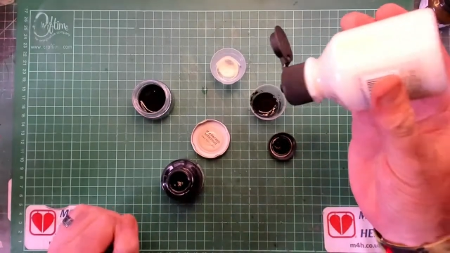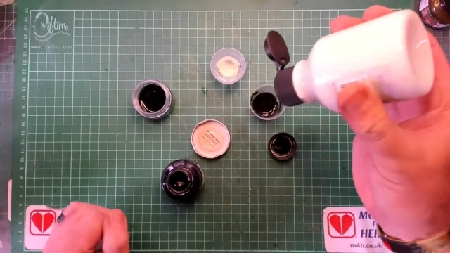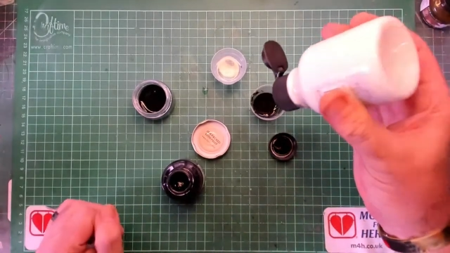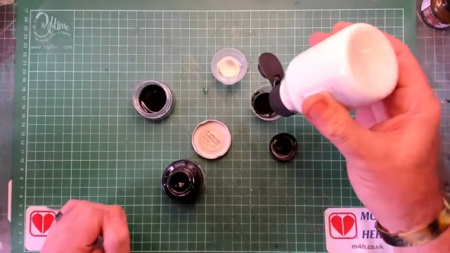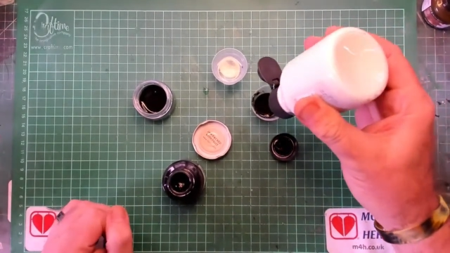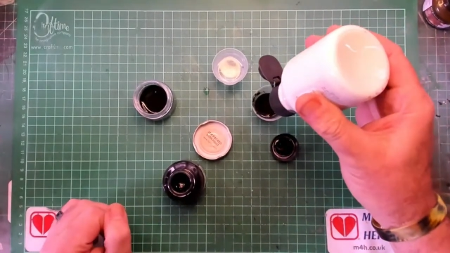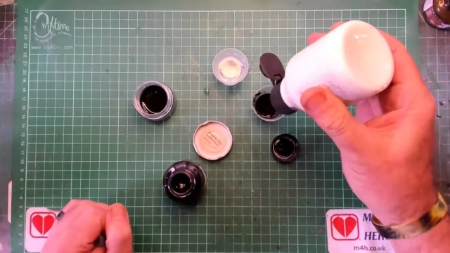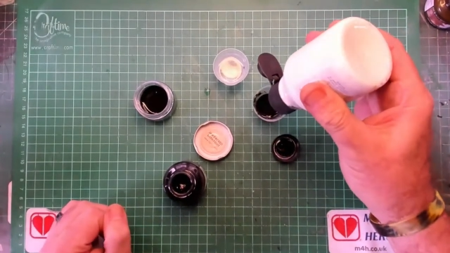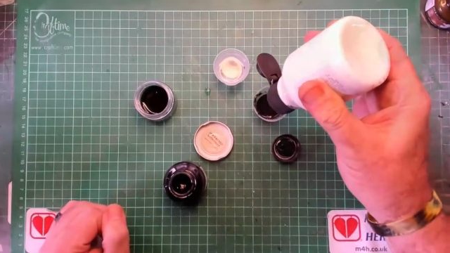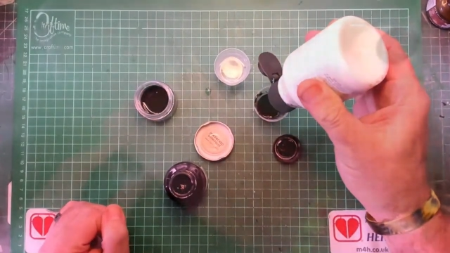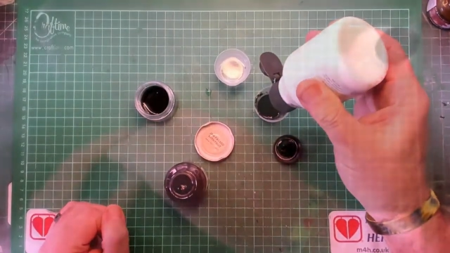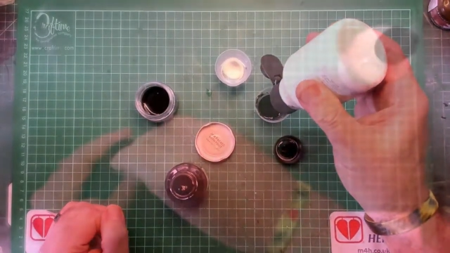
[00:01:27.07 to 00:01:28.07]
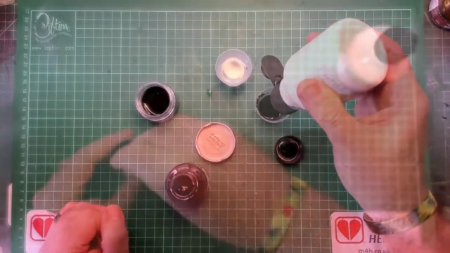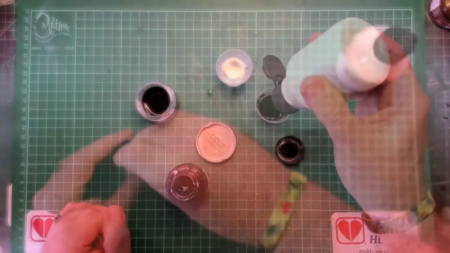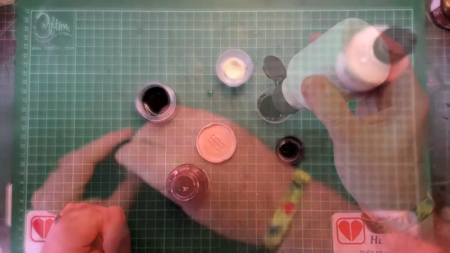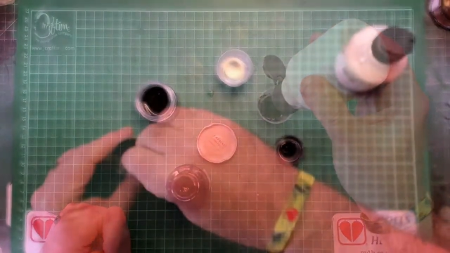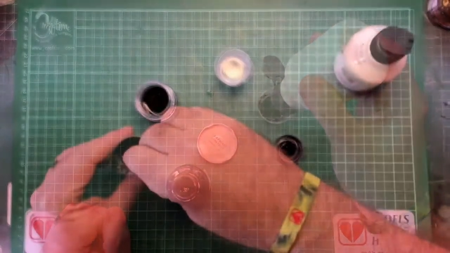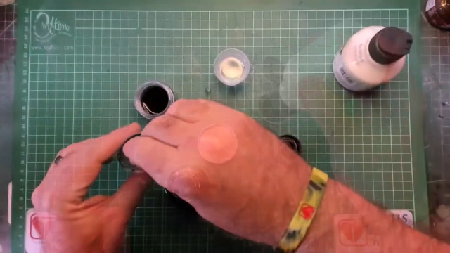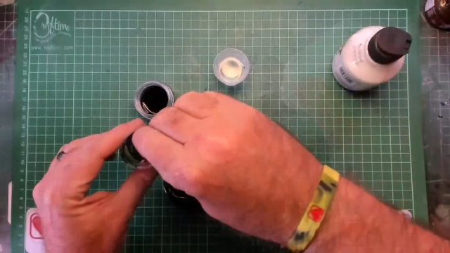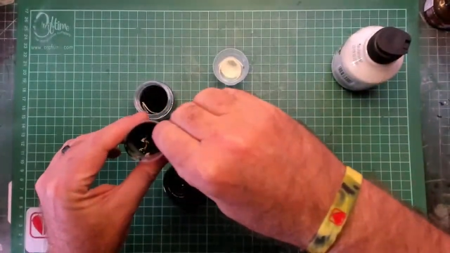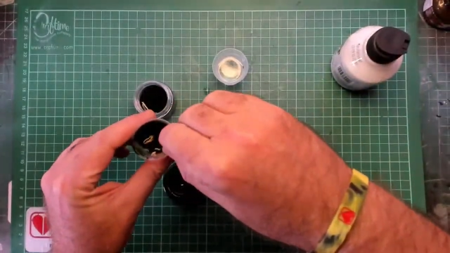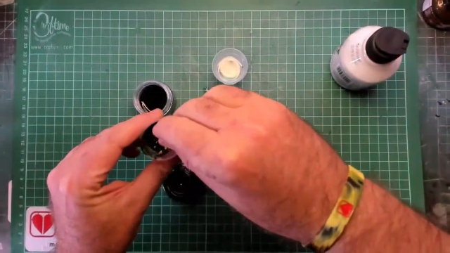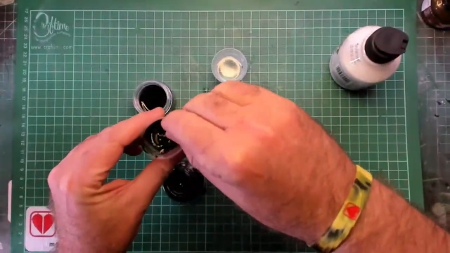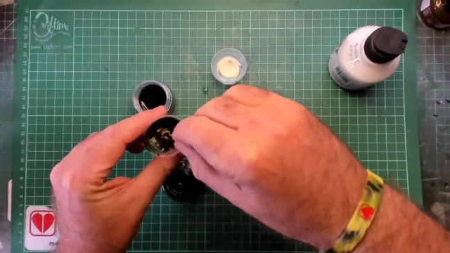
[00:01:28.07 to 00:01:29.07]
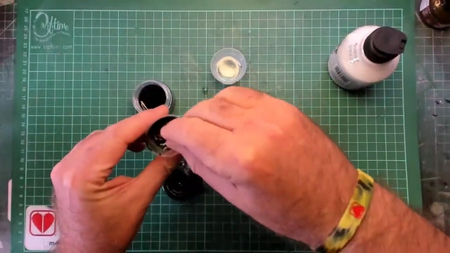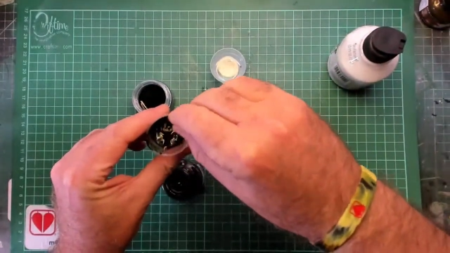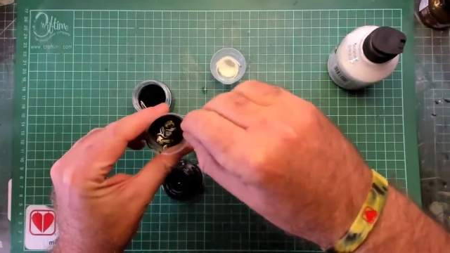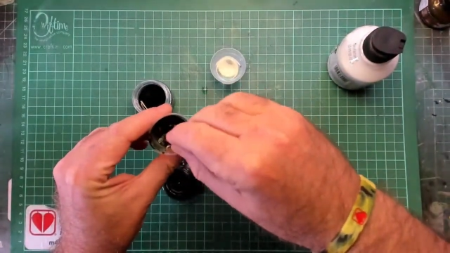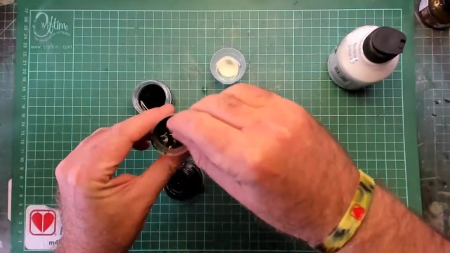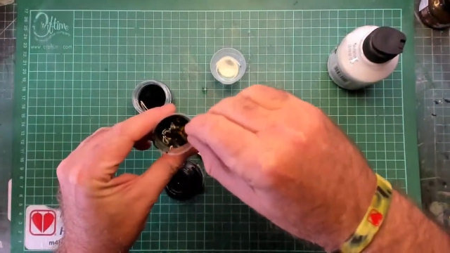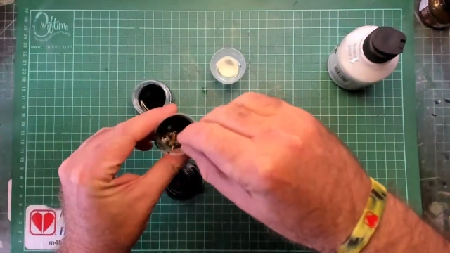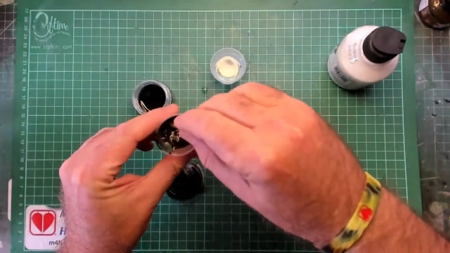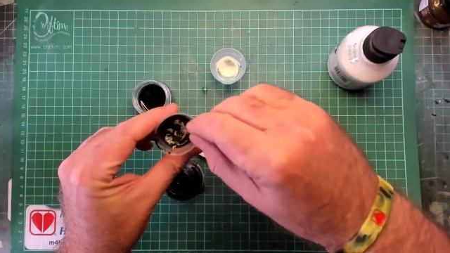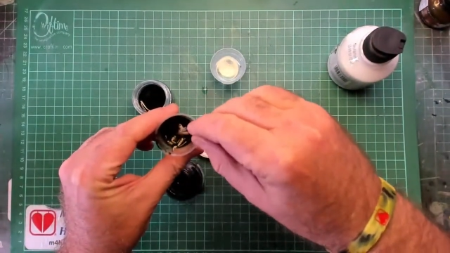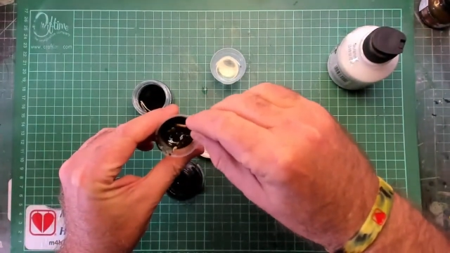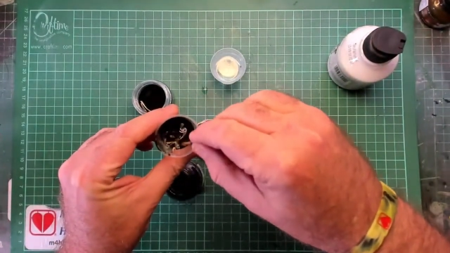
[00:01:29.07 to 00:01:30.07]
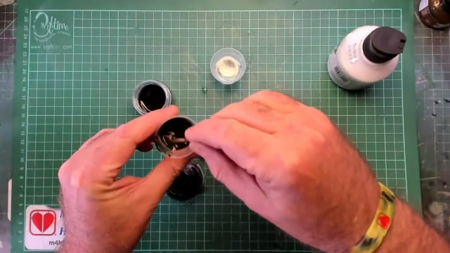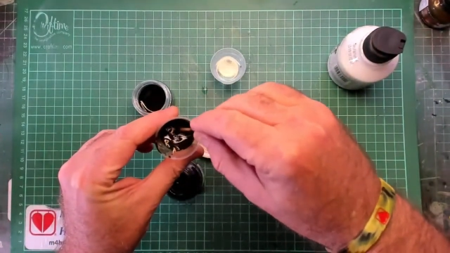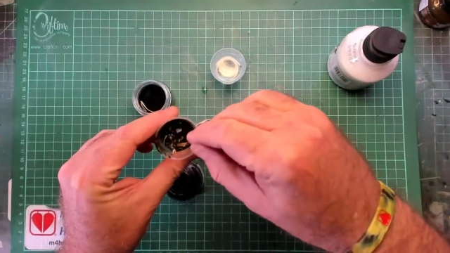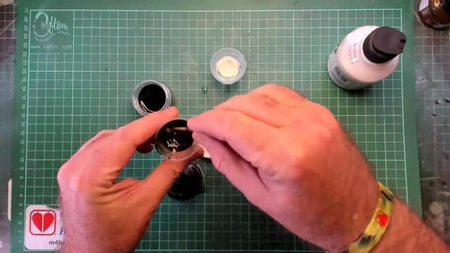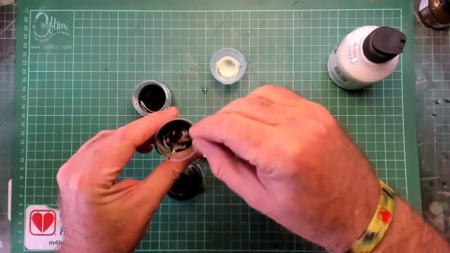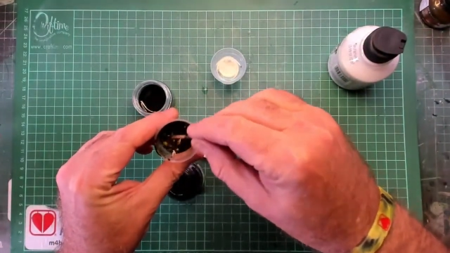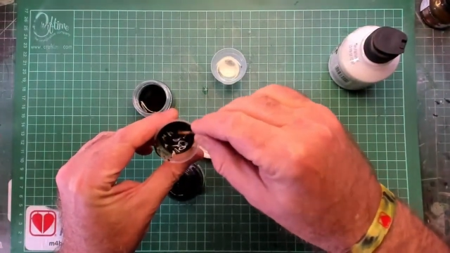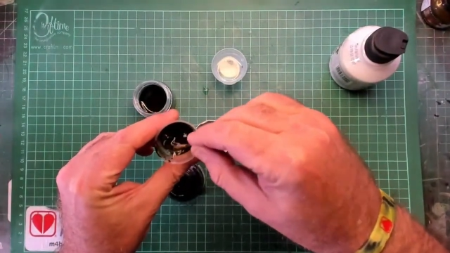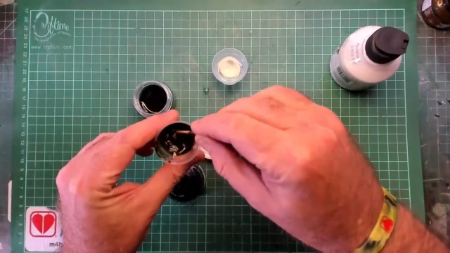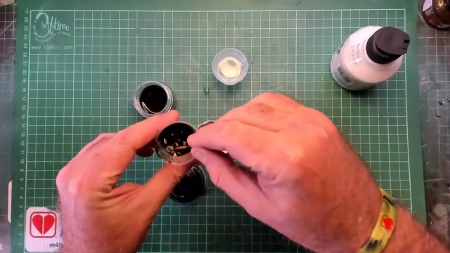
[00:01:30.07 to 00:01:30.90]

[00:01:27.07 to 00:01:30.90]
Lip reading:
No face is visible, so there are no lips to read.